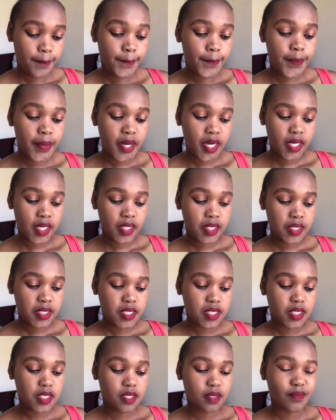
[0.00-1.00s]
but
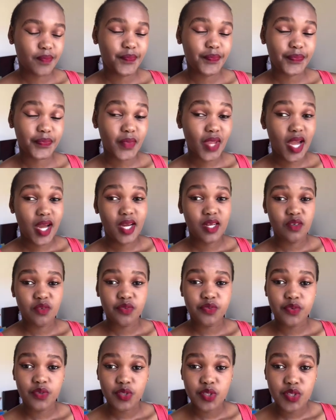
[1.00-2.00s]

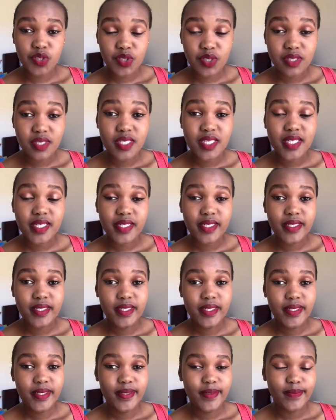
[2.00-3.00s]
unfortunately
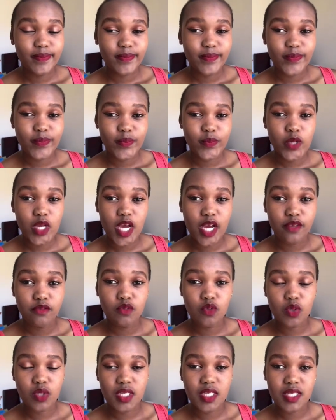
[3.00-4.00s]
we have
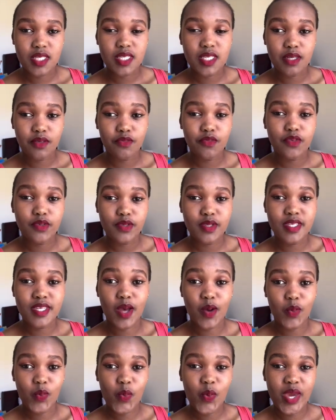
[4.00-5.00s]
to kick some fruits
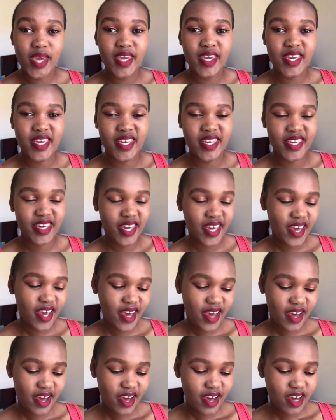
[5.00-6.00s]
away
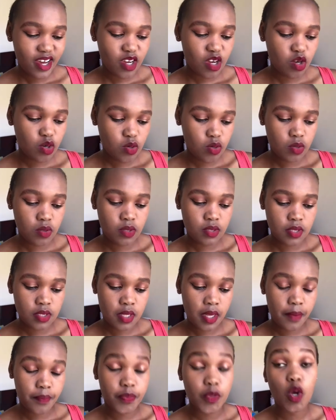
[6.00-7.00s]
cause
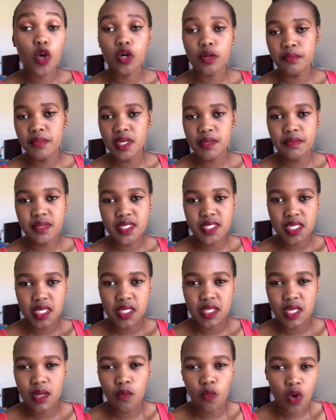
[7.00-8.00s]
or maybe take
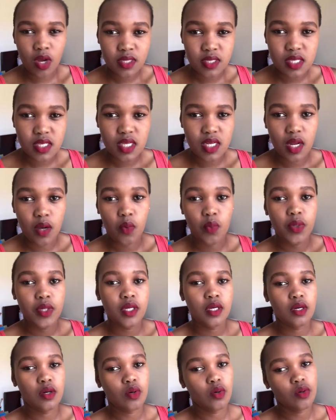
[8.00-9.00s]
them once in a
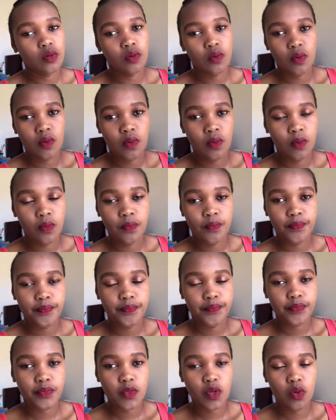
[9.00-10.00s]
week or
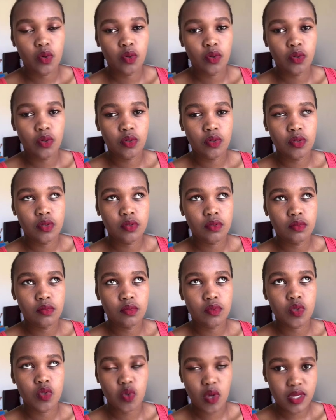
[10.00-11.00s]
or
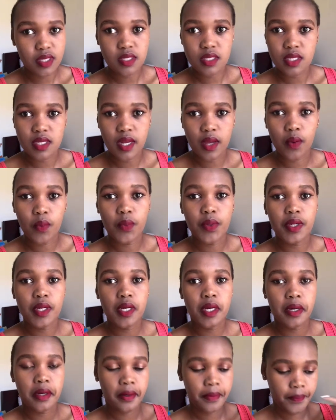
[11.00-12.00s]
twice in a week
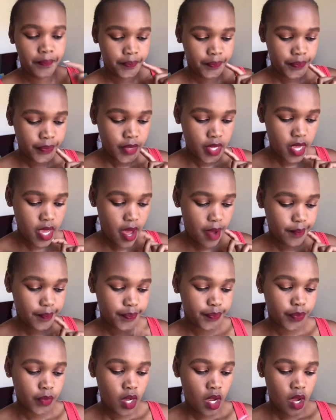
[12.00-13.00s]
yeah
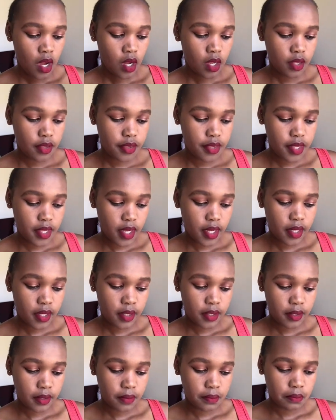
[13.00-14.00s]

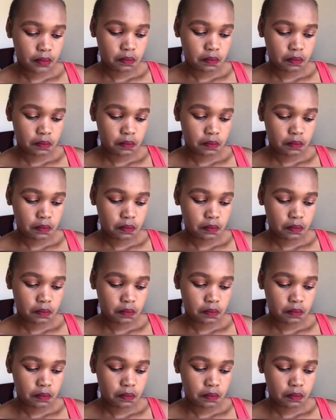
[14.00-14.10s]
the